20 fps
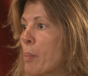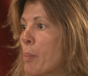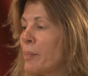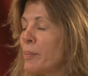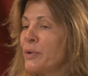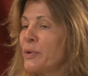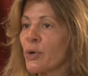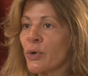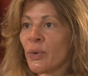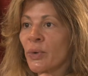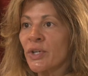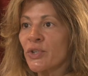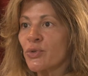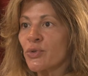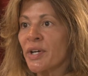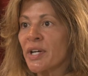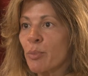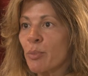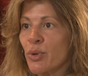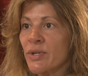you're going to
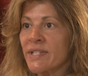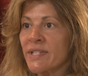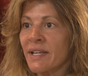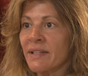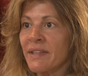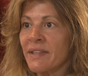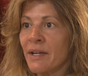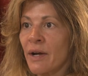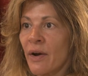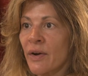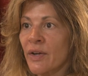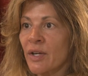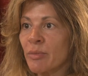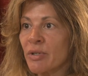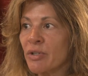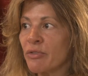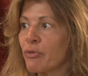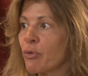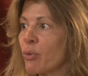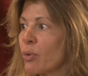try to present the
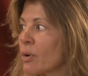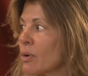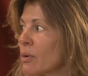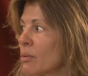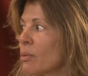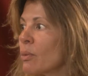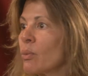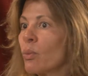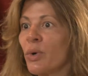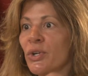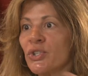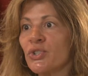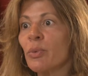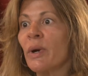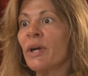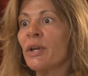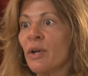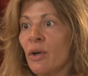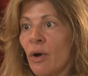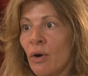argument for which
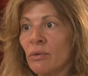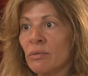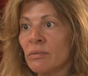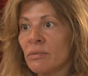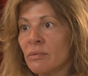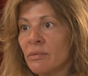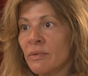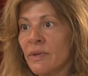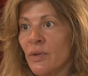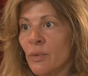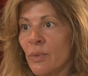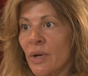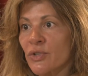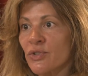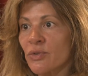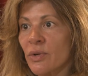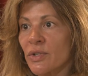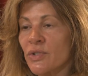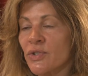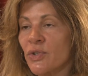way to go in the
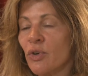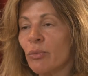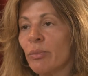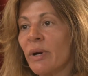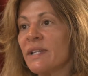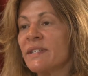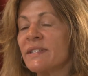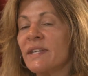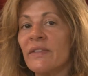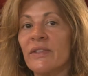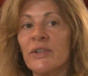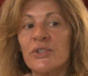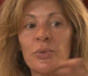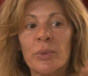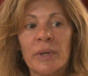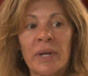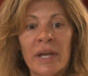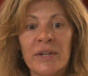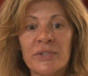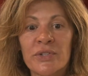restaurant. So you might say this
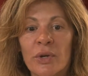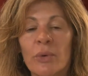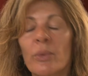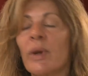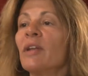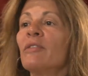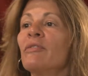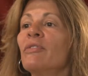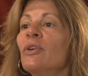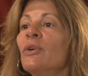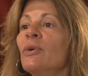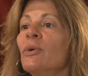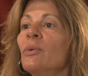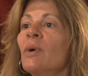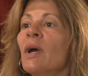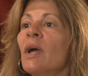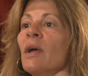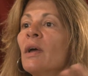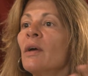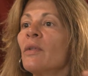one has a great view.
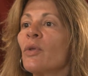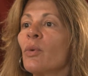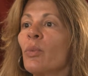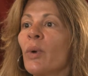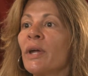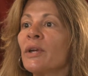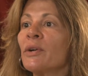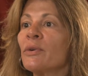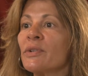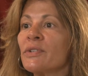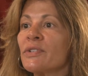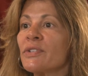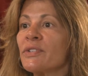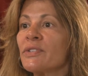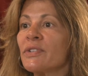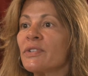The waiter is